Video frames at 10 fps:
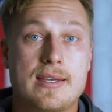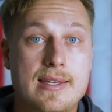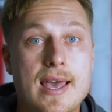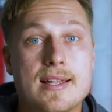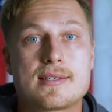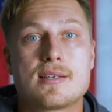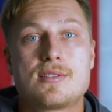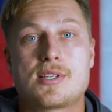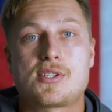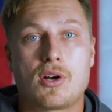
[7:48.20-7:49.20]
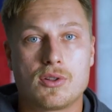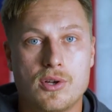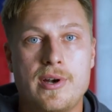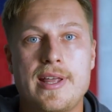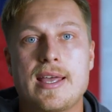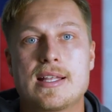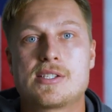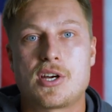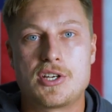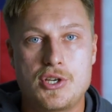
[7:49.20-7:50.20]
get to start learning
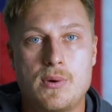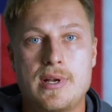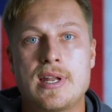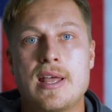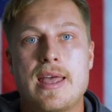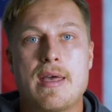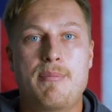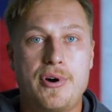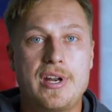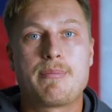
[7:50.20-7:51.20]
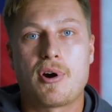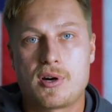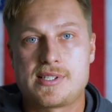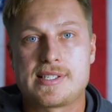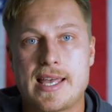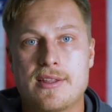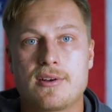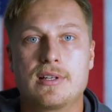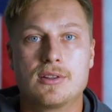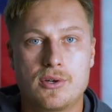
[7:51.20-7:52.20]
and start doing and putting parts
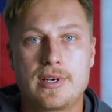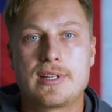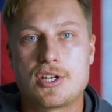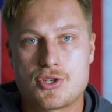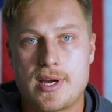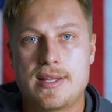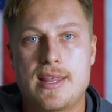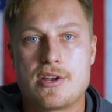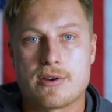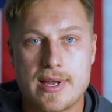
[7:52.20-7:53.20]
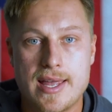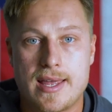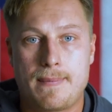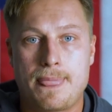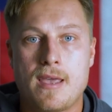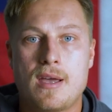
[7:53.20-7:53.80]
together and learning the trade that you're in.